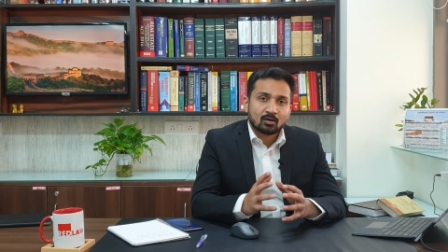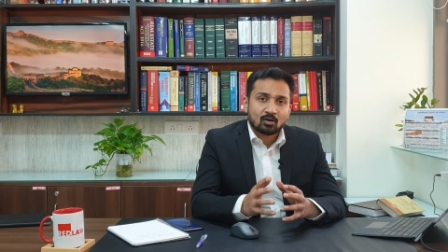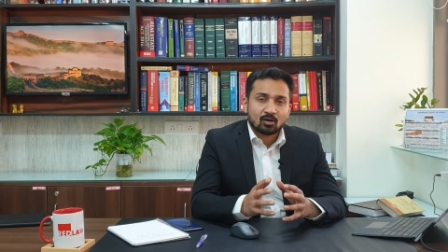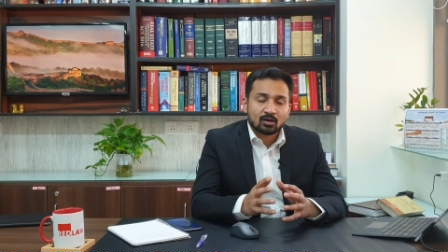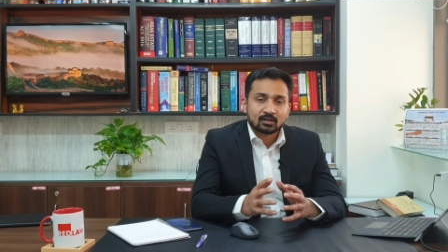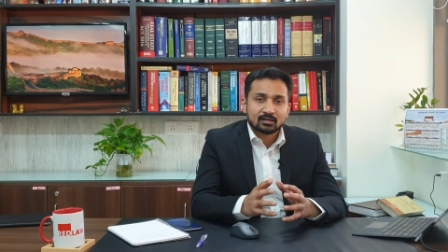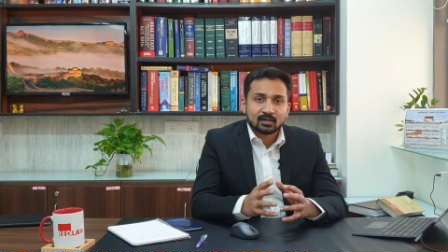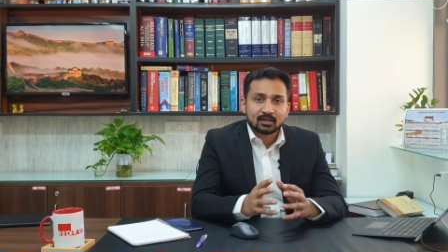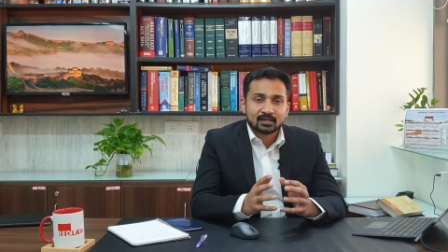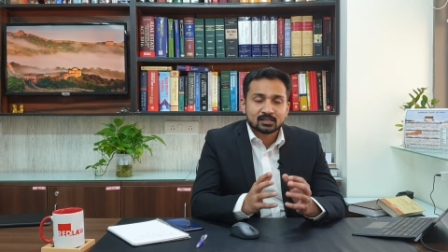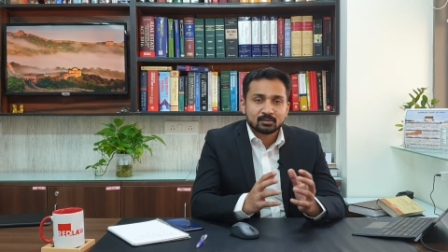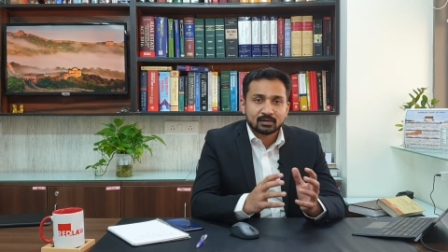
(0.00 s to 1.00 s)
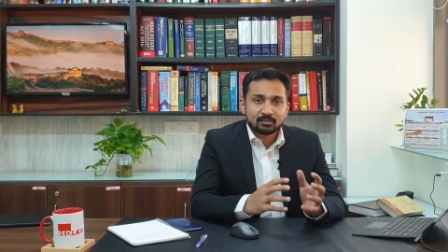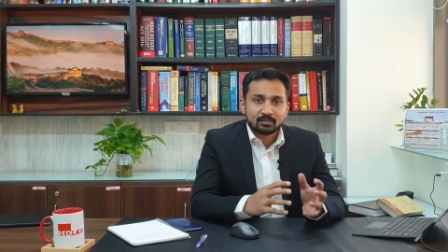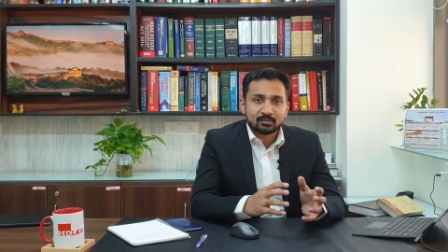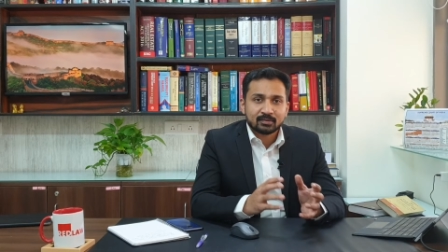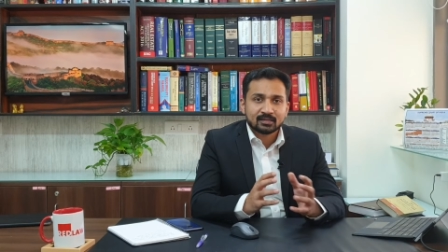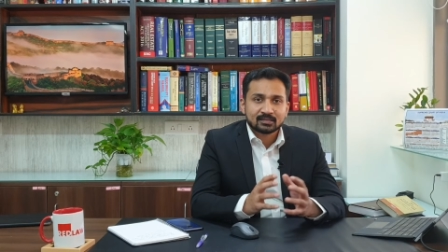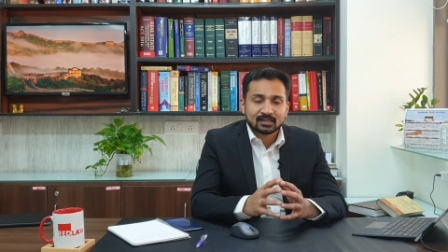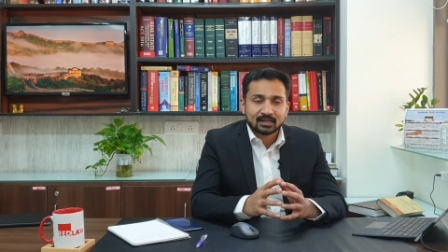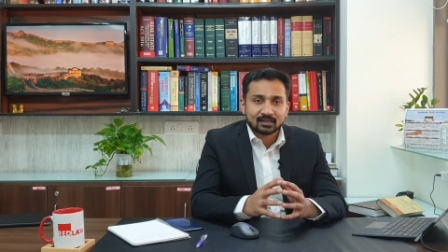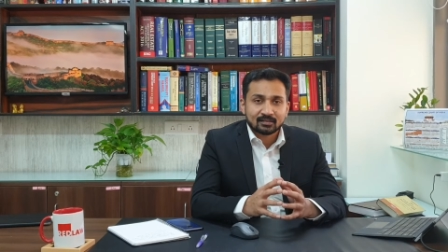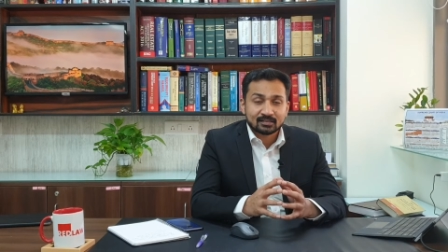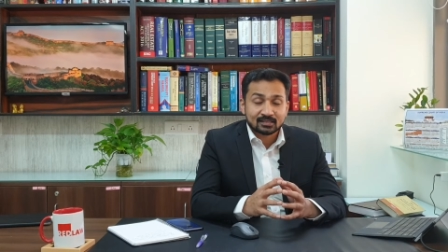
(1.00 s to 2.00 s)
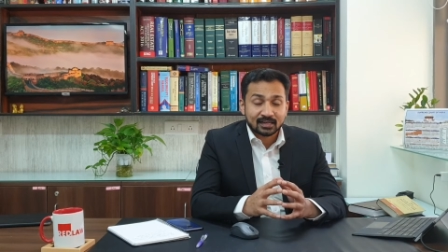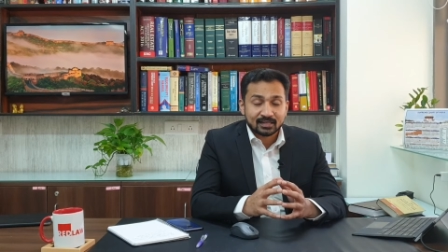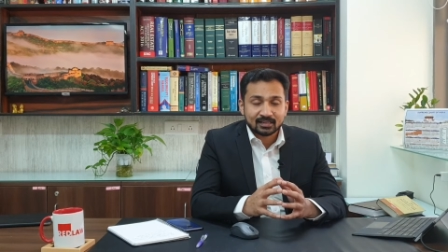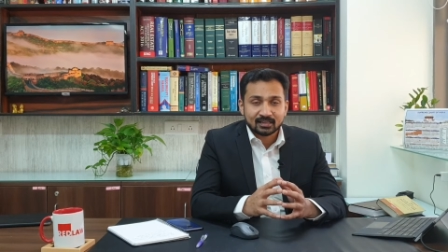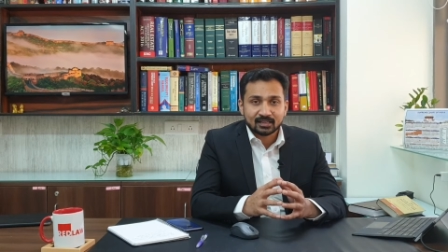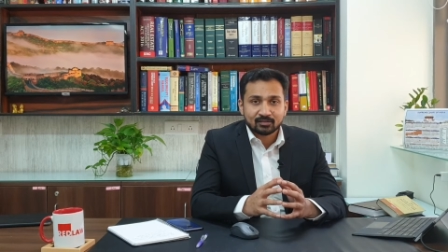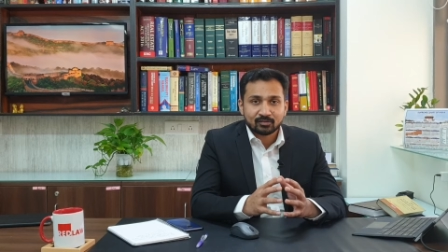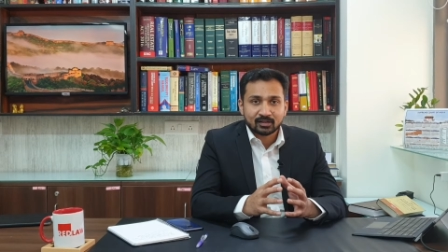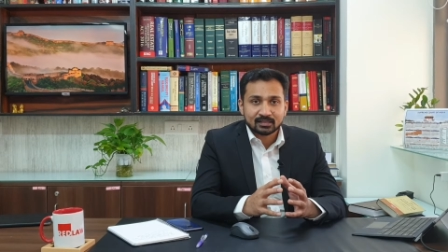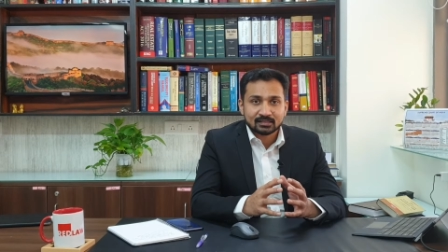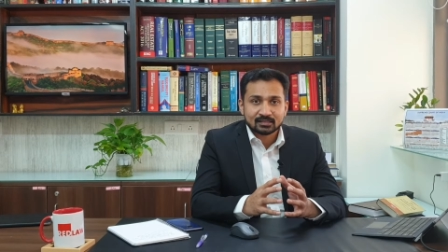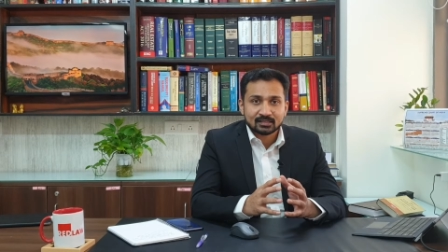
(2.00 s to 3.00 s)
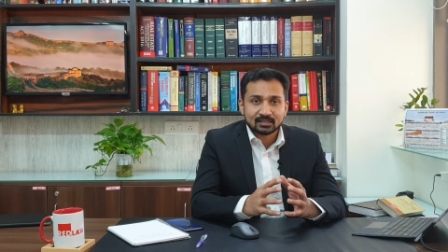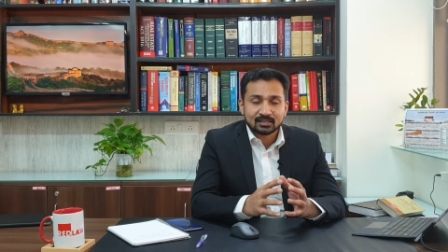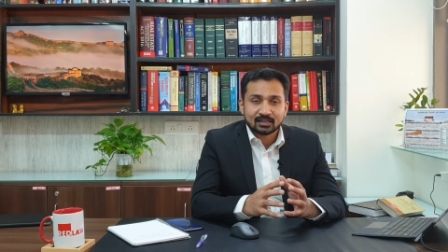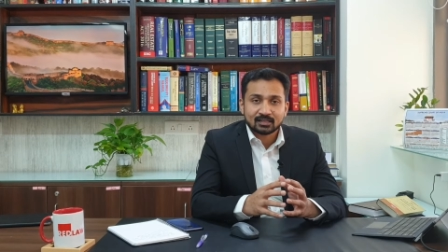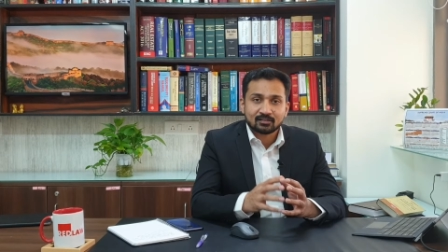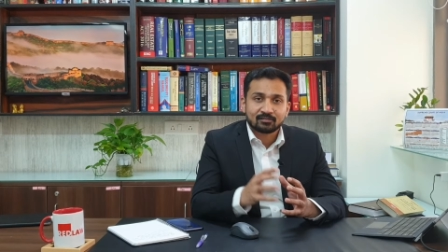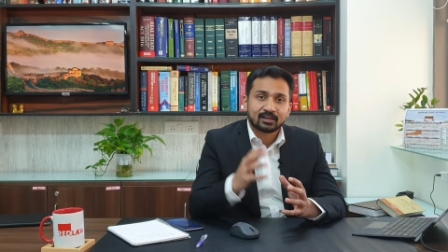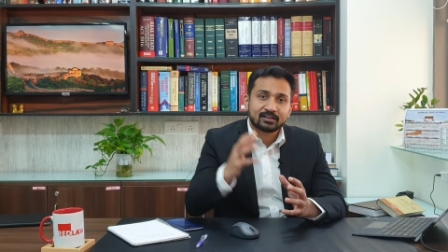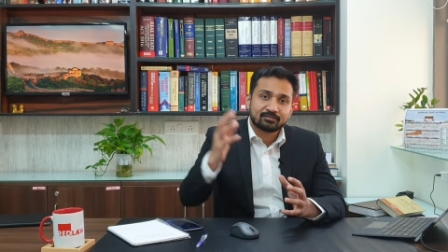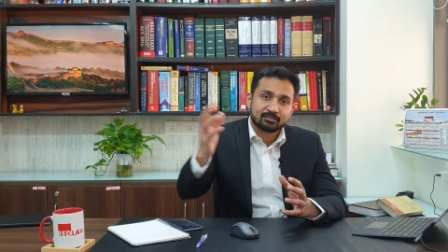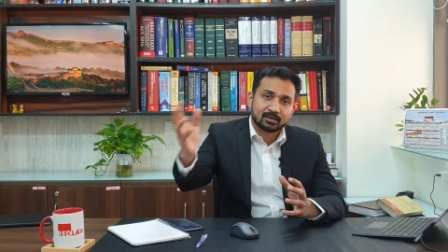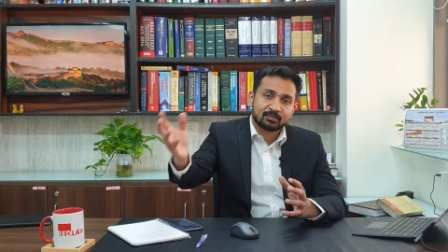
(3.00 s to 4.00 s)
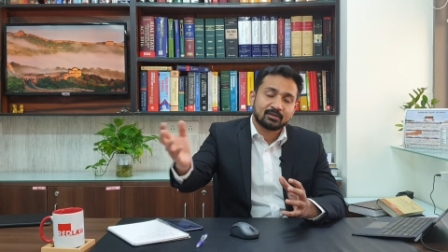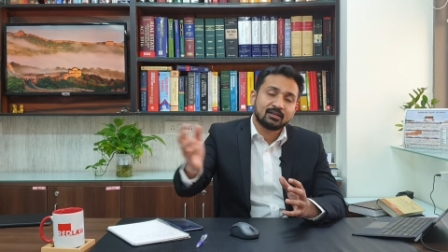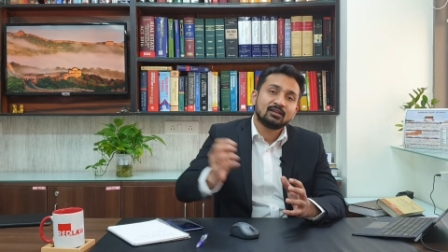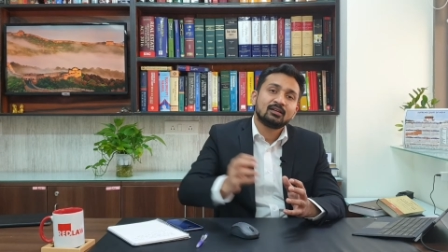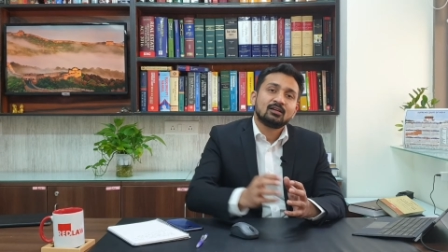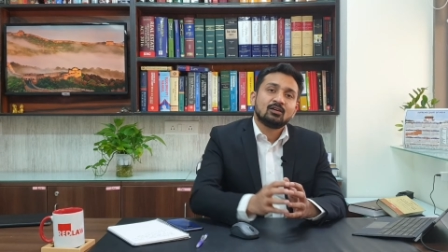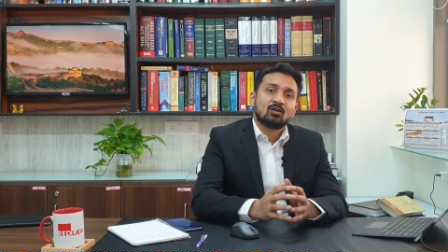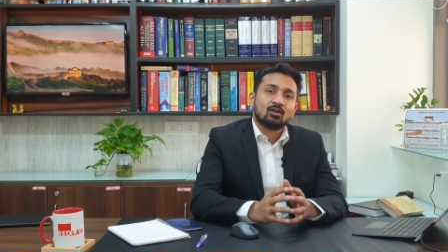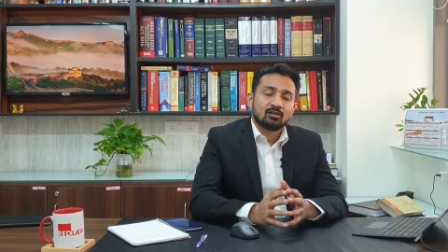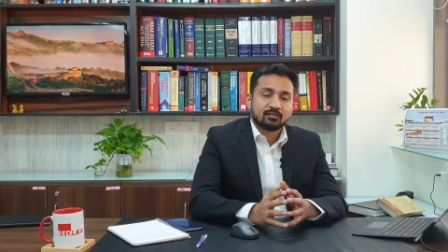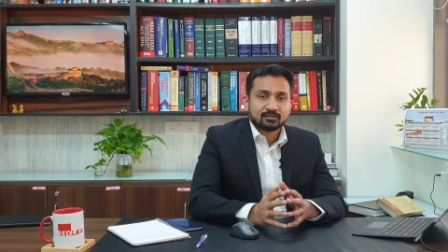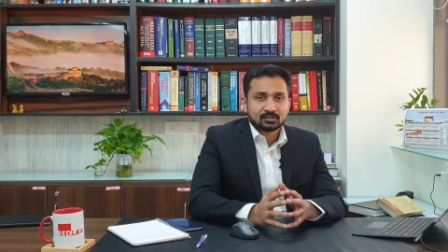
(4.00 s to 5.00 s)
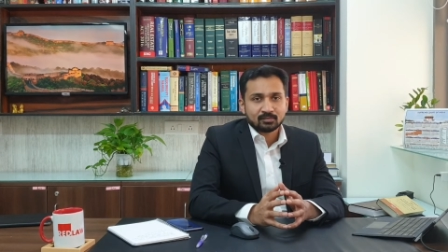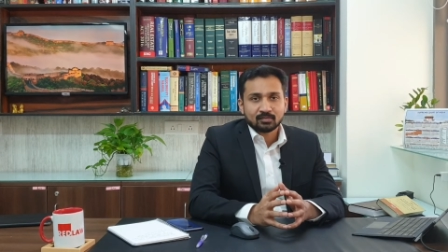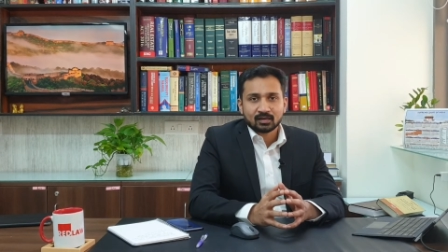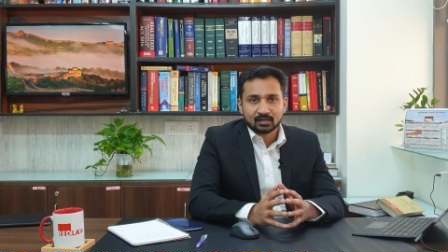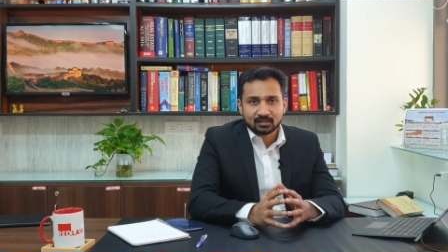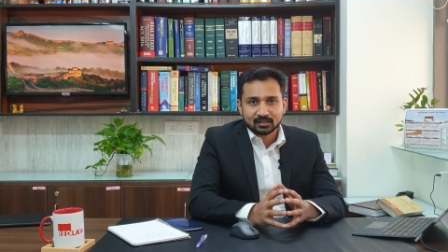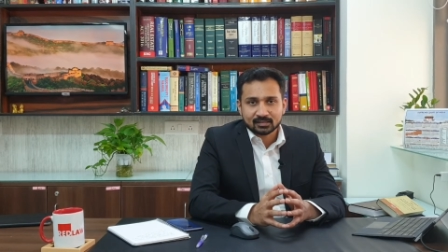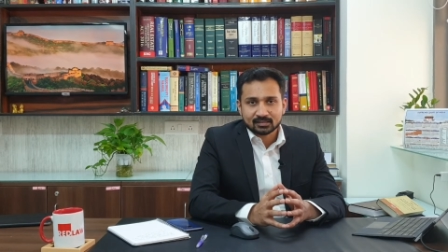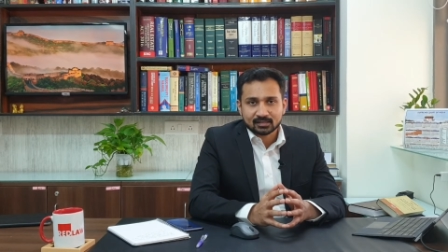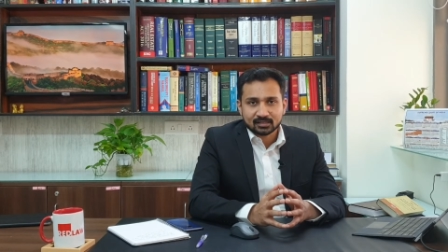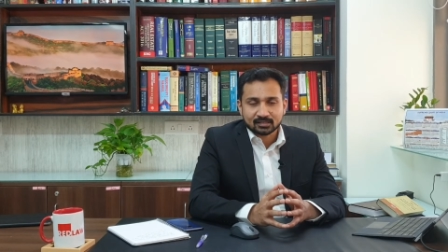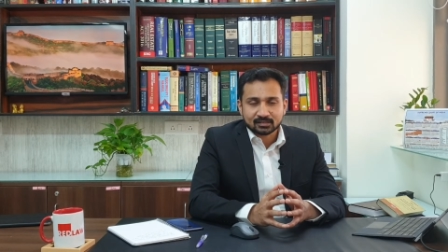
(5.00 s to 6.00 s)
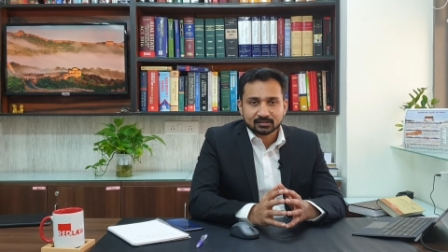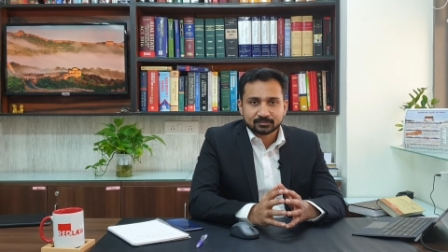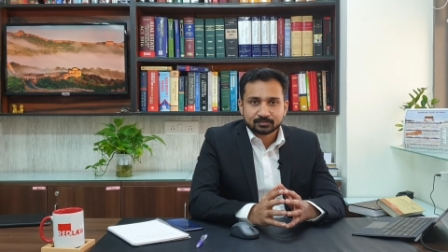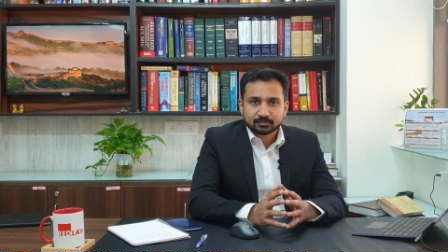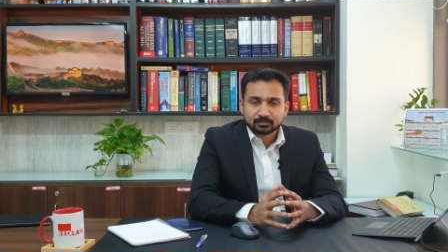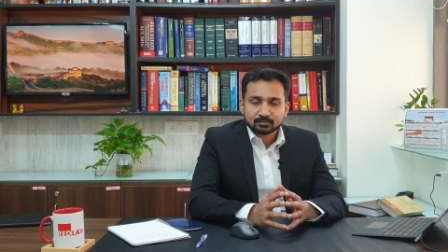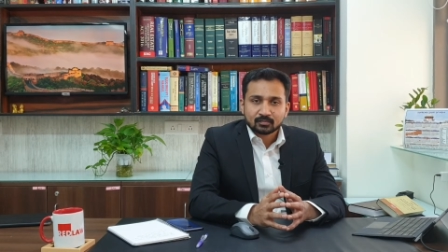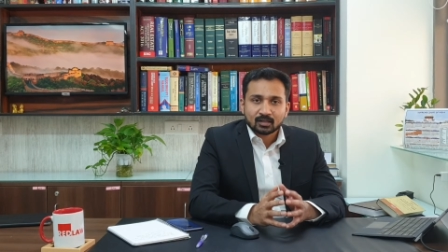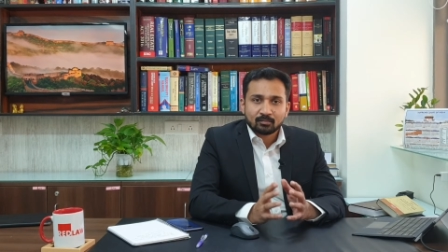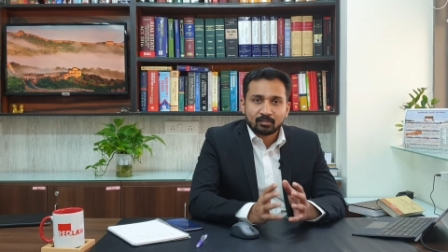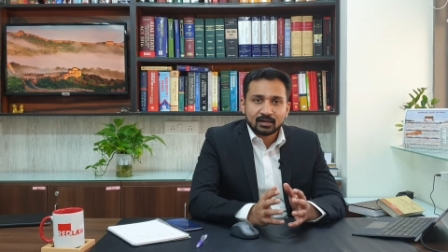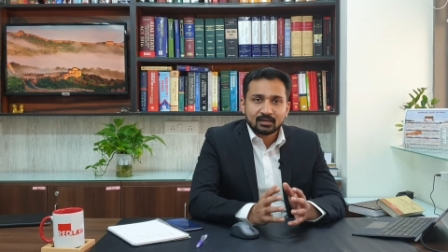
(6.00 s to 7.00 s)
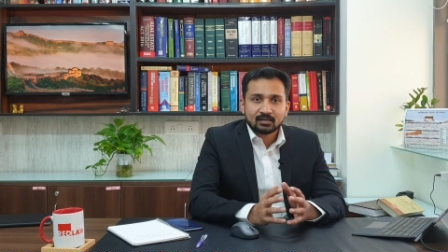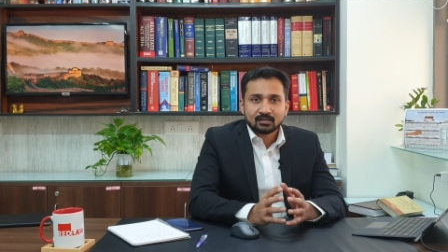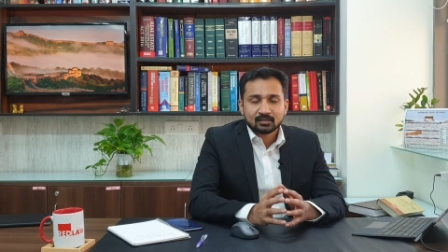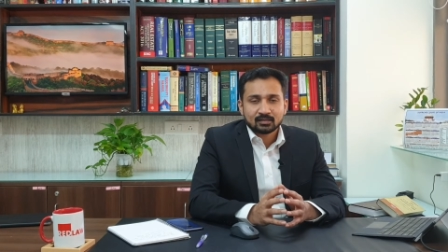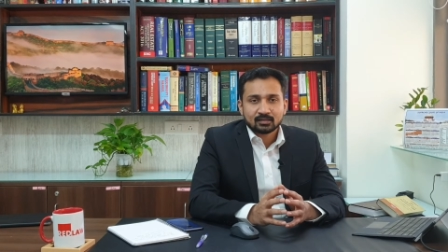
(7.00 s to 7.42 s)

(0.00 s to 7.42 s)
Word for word: or the husband may be resi- residing in one state and the wife may be of some other state. But